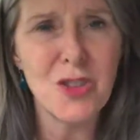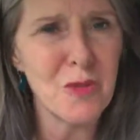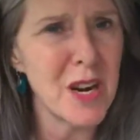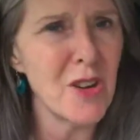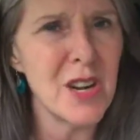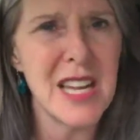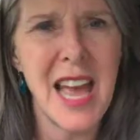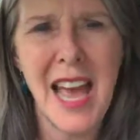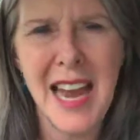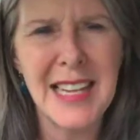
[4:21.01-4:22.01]
dreary,
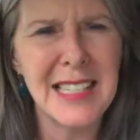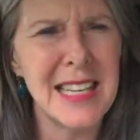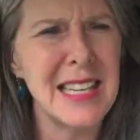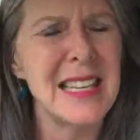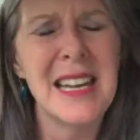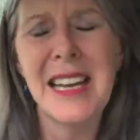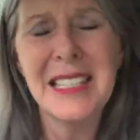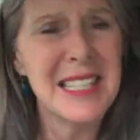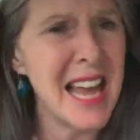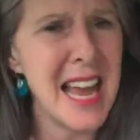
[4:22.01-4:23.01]
hazy
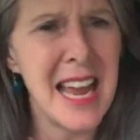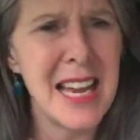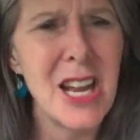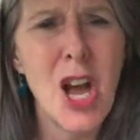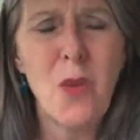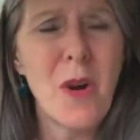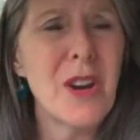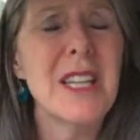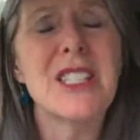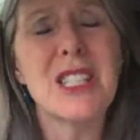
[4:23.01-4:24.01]
day
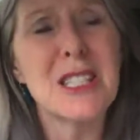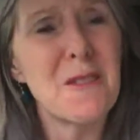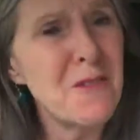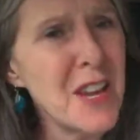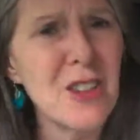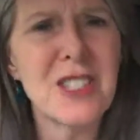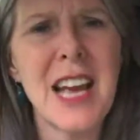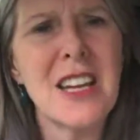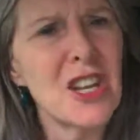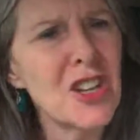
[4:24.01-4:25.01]
where it just feels
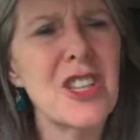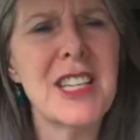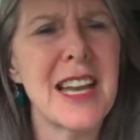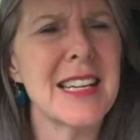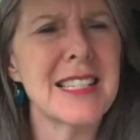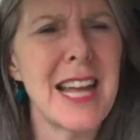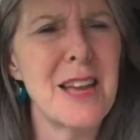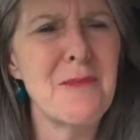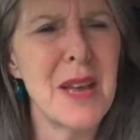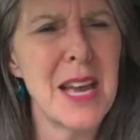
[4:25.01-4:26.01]
like a good day to
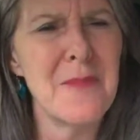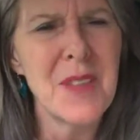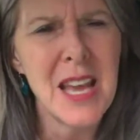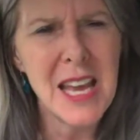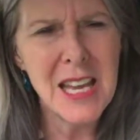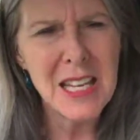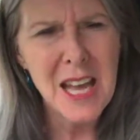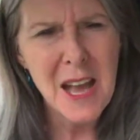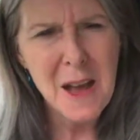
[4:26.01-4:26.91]
stay in bed. It